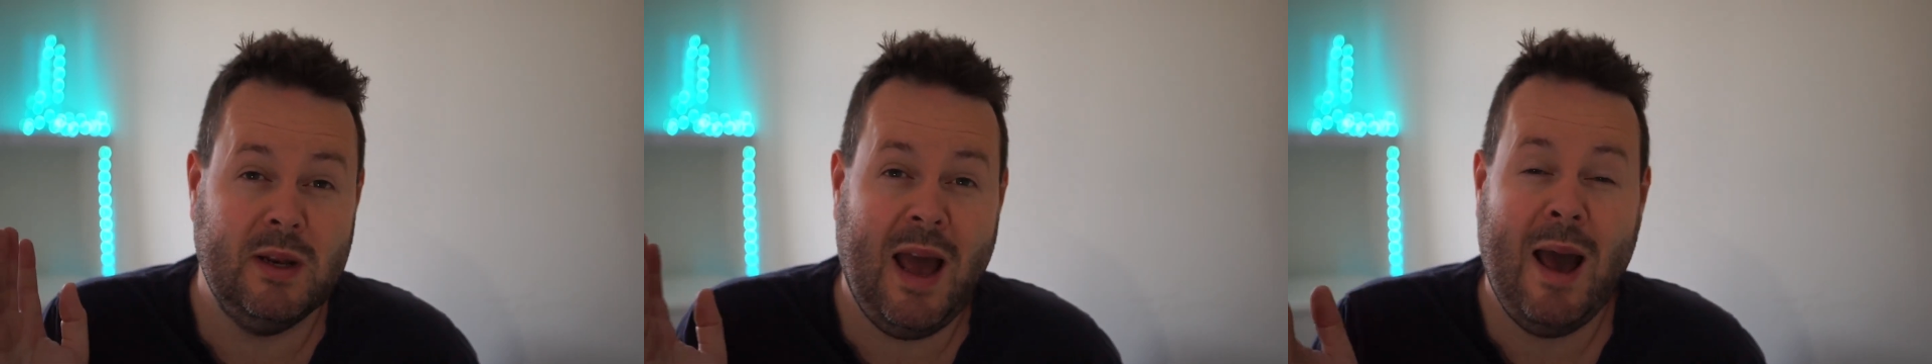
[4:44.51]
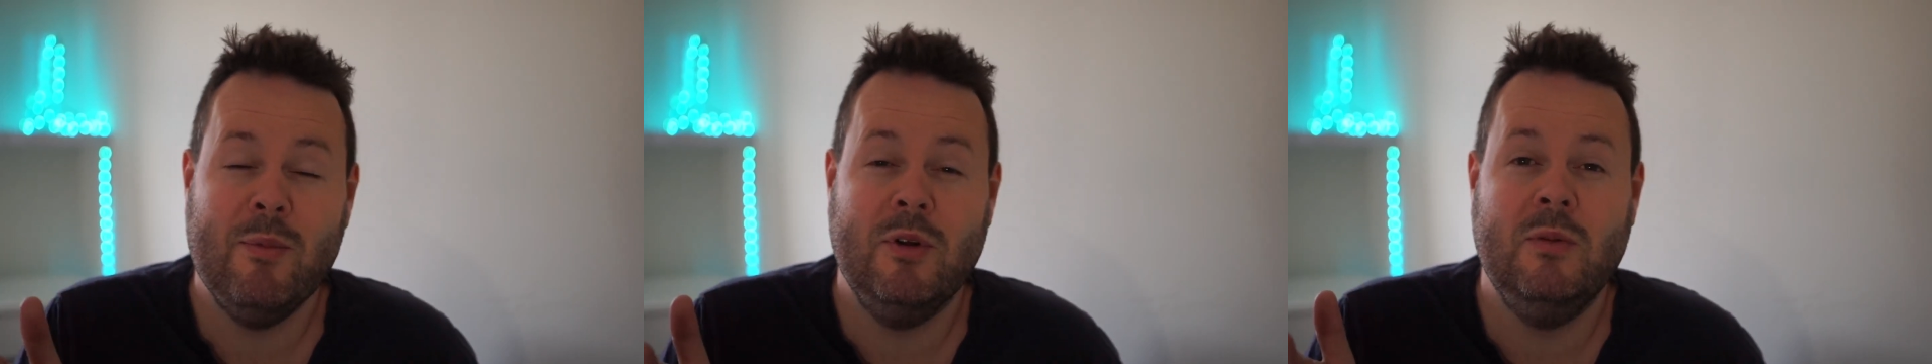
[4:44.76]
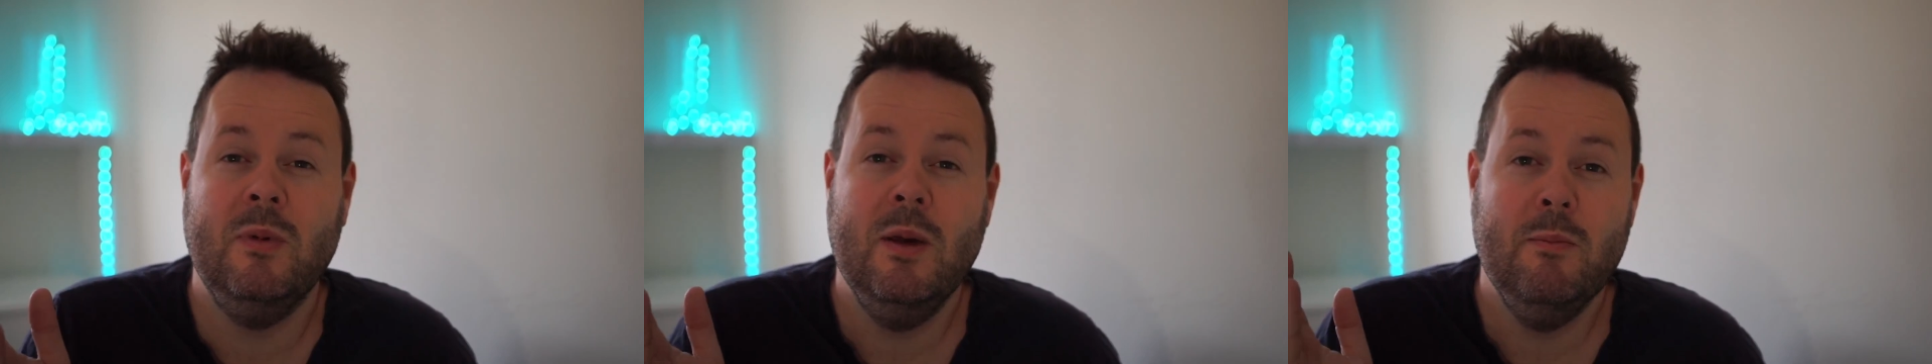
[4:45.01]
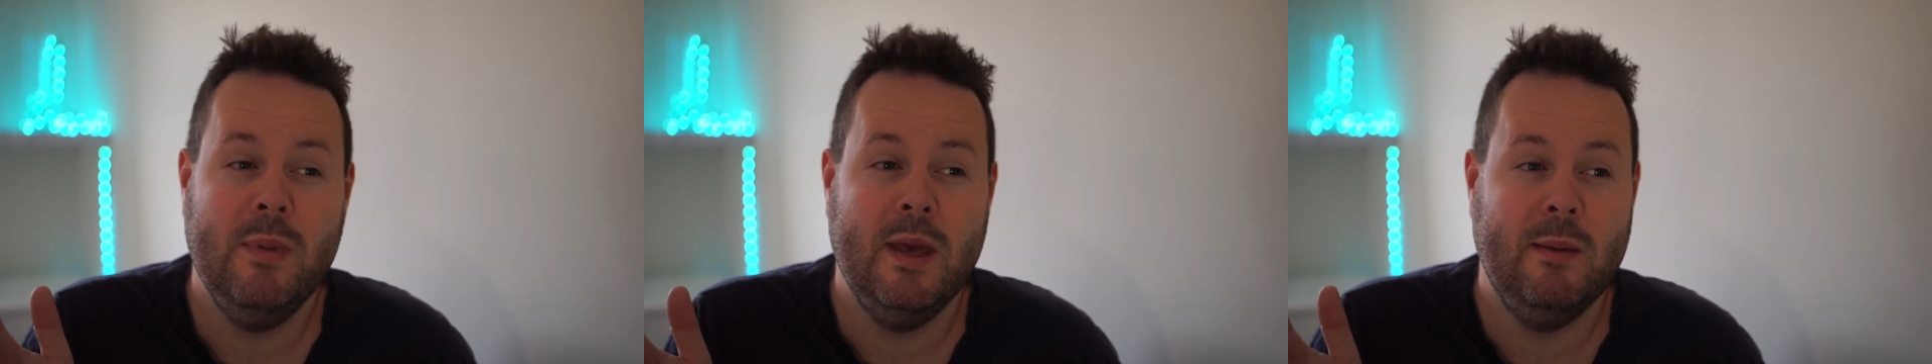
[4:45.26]
hammered
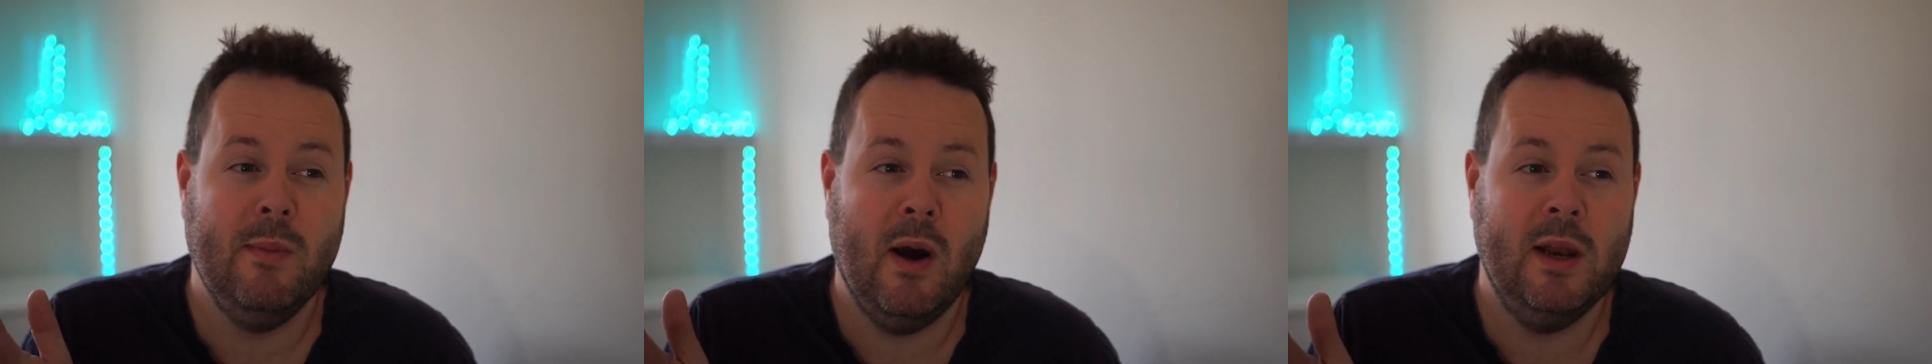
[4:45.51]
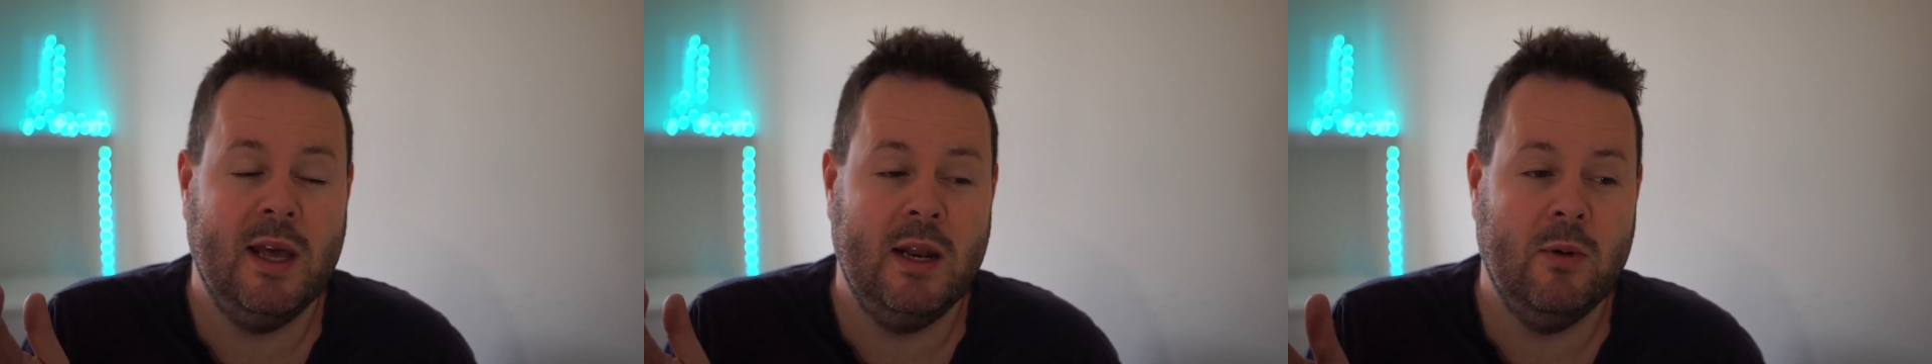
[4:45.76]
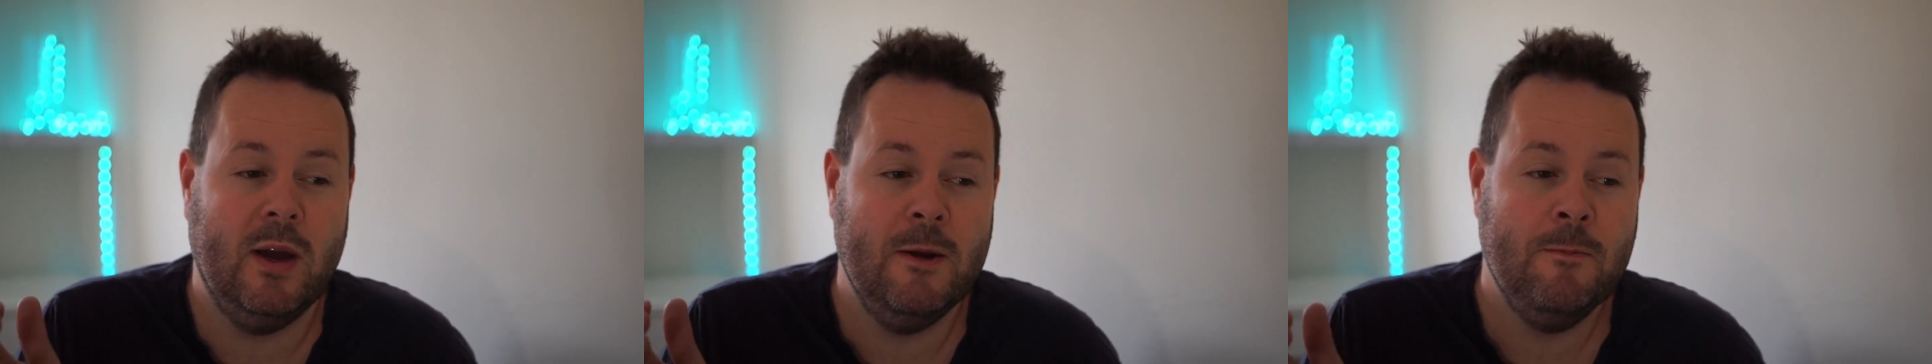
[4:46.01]
being mining anyway.